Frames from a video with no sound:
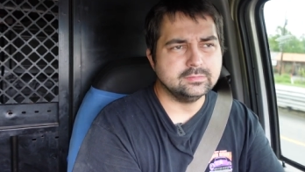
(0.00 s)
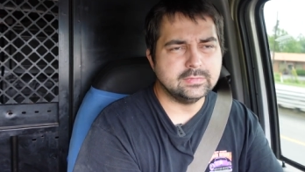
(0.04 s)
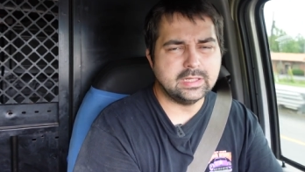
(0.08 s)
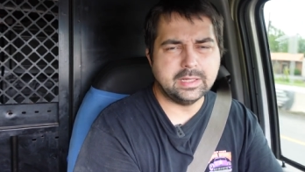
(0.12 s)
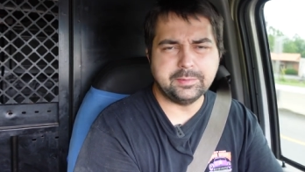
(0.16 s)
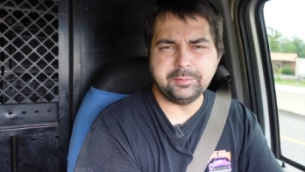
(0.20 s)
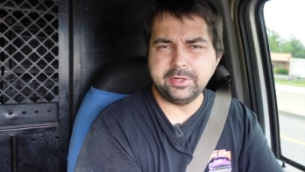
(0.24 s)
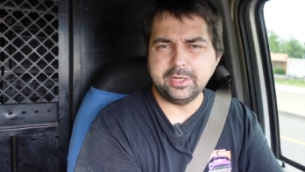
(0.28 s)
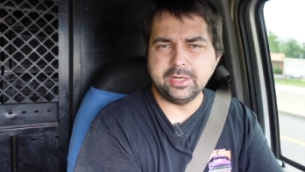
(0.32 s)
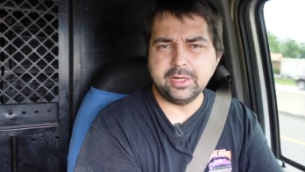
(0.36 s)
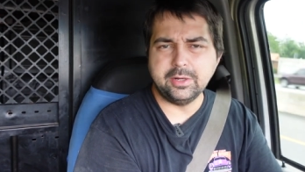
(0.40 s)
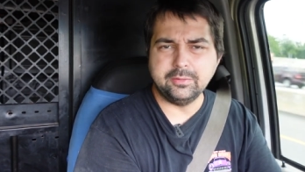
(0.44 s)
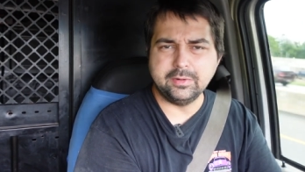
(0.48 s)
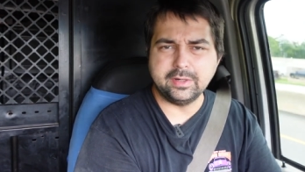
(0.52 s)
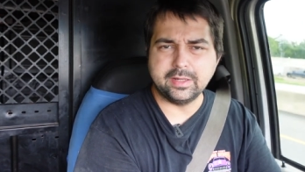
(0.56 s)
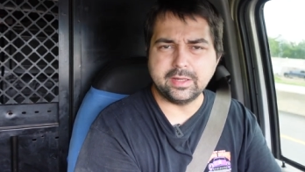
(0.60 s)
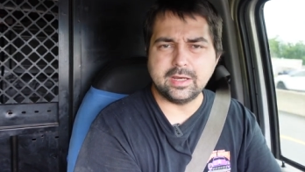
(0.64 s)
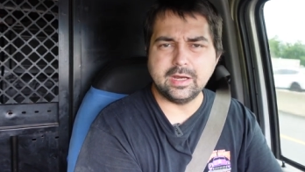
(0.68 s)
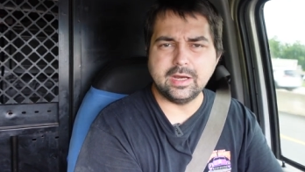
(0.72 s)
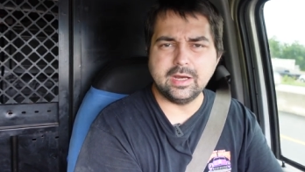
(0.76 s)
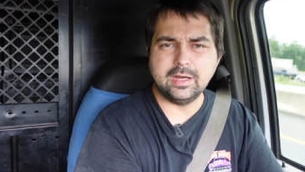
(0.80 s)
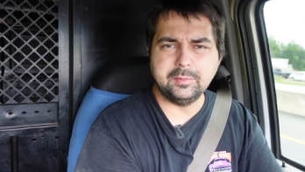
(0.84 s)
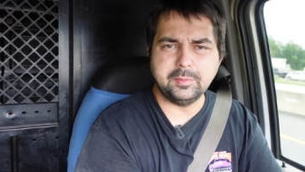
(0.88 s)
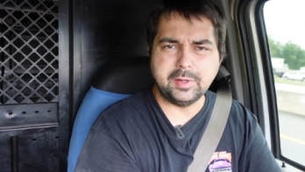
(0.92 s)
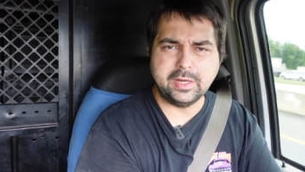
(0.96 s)
let me know in the
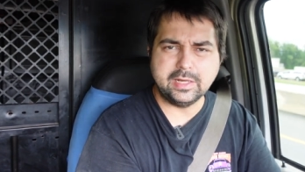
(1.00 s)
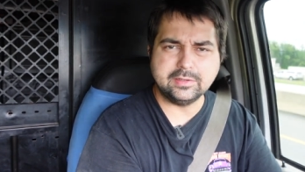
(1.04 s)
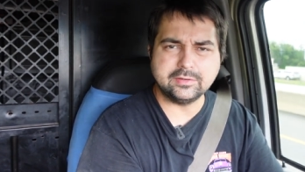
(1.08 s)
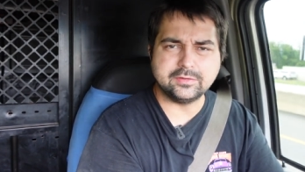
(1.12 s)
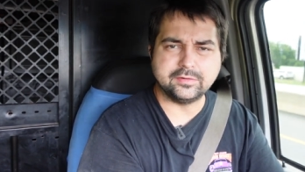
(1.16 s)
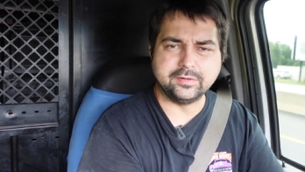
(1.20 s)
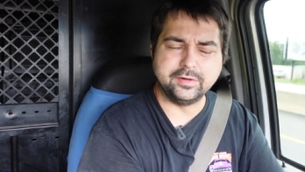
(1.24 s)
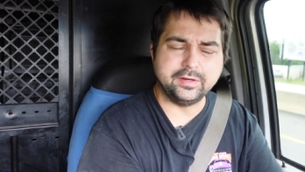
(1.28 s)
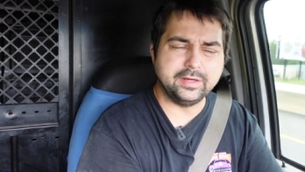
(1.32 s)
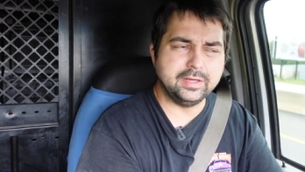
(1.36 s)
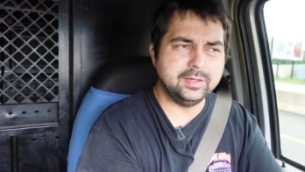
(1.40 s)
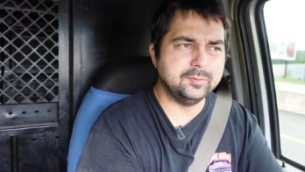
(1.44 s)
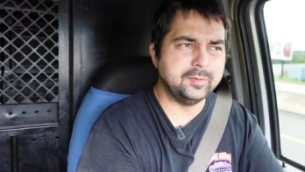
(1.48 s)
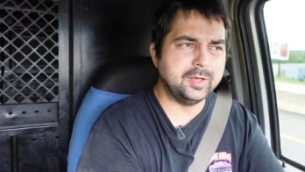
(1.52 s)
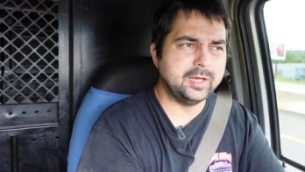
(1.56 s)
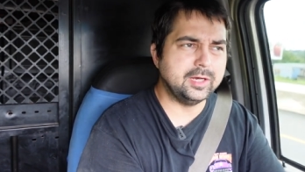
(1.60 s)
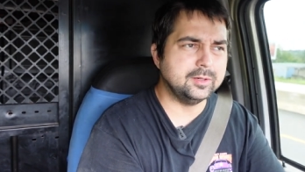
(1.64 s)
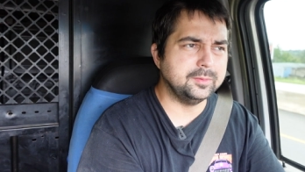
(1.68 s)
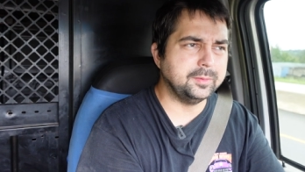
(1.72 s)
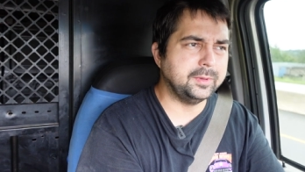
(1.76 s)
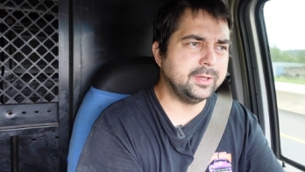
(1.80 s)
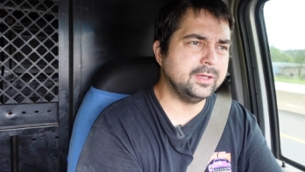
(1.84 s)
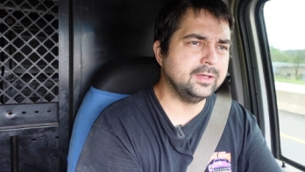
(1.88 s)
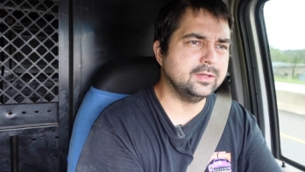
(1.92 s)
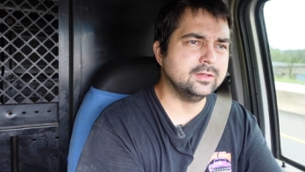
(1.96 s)
comments or
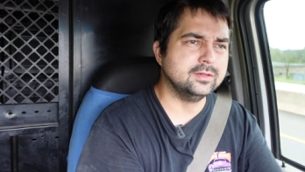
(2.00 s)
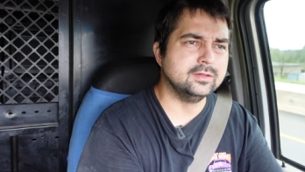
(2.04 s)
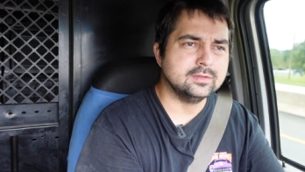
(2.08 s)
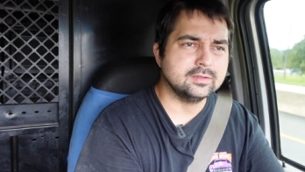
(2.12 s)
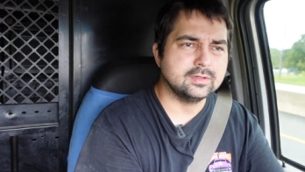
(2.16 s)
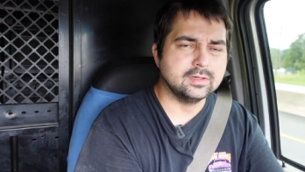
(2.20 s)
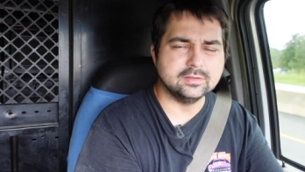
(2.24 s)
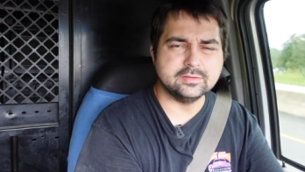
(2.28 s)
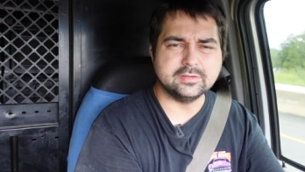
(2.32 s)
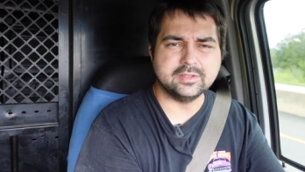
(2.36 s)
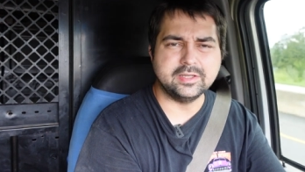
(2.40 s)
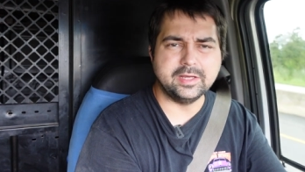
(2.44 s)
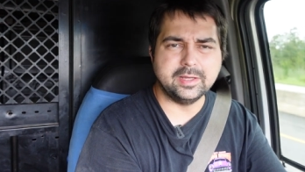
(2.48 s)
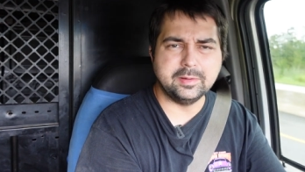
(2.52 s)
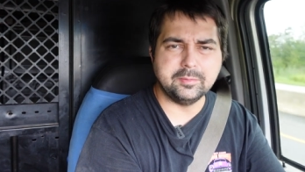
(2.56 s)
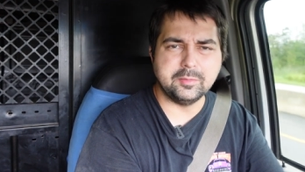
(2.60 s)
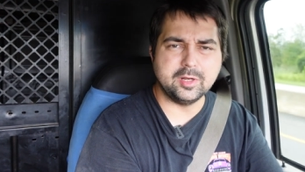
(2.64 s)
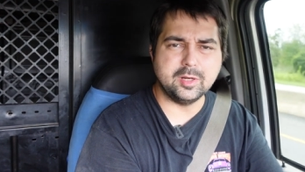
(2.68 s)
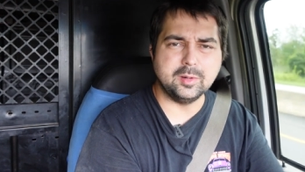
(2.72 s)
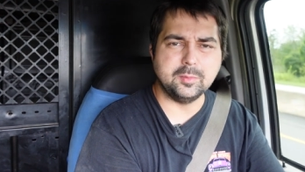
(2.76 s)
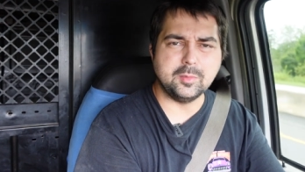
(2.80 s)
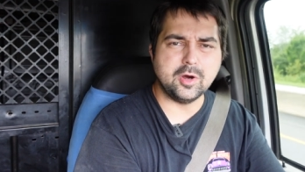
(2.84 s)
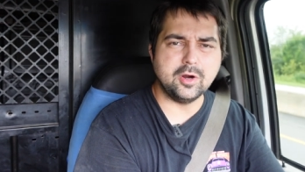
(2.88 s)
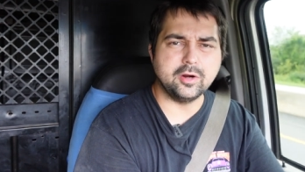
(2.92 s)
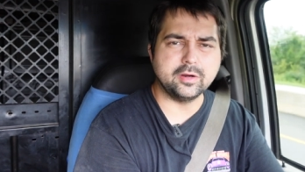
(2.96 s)
email me, because I am
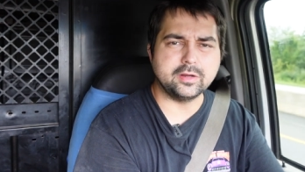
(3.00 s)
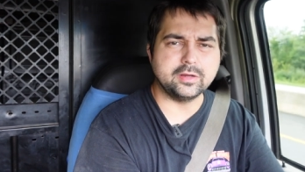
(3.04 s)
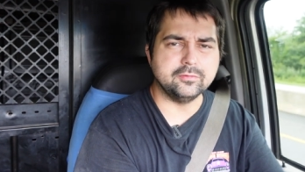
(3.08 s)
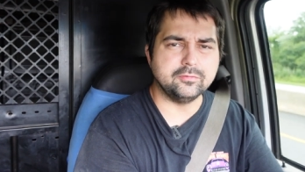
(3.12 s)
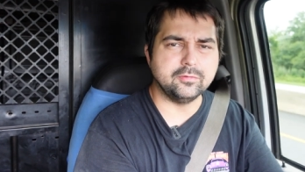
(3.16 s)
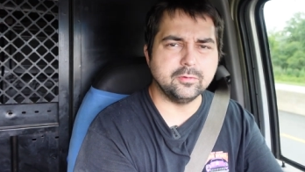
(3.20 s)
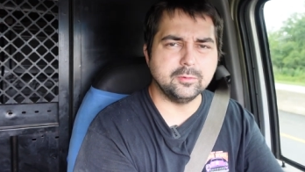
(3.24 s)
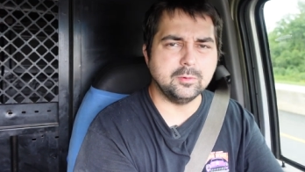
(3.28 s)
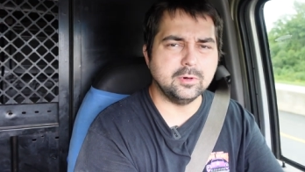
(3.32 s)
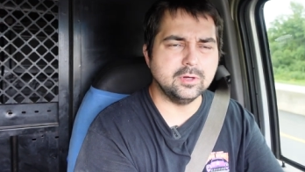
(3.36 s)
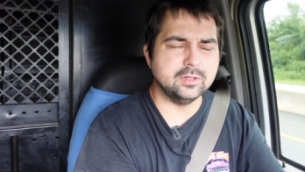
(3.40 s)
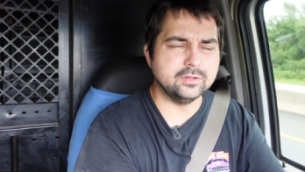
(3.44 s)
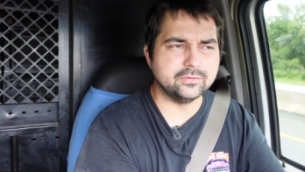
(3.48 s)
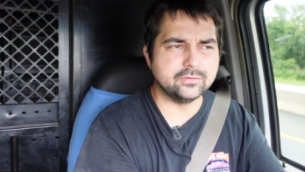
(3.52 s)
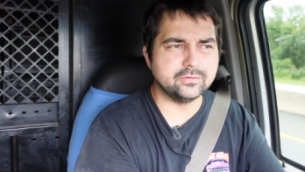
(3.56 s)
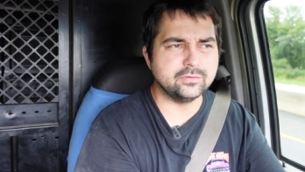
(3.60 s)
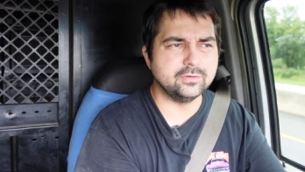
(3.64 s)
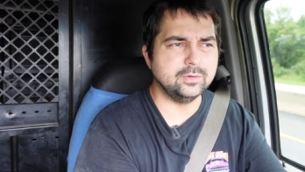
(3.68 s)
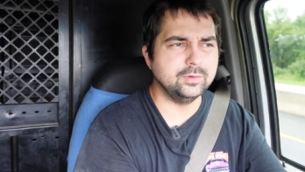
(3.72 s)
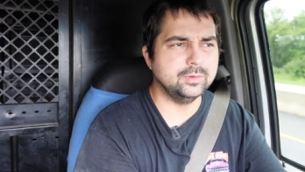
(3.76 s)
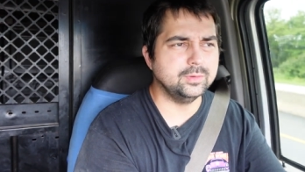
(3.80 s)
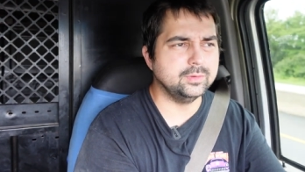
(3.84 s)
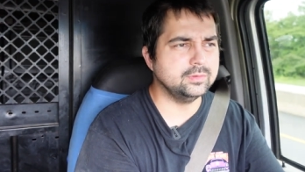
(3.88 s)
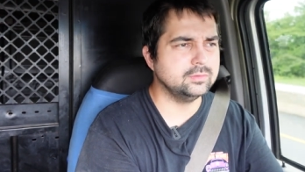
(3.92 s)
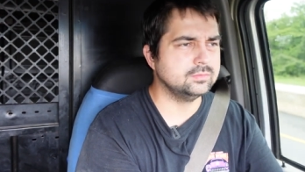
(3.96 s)
in the market for one
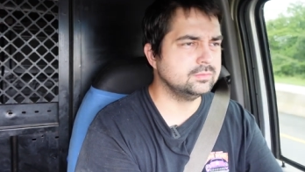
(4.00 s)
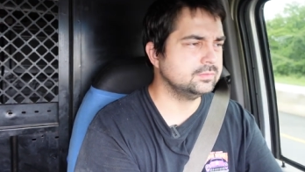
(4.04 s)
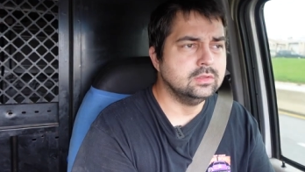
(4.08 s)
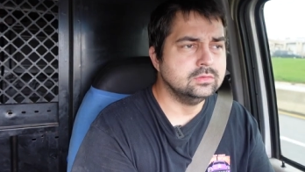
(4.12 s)
soon.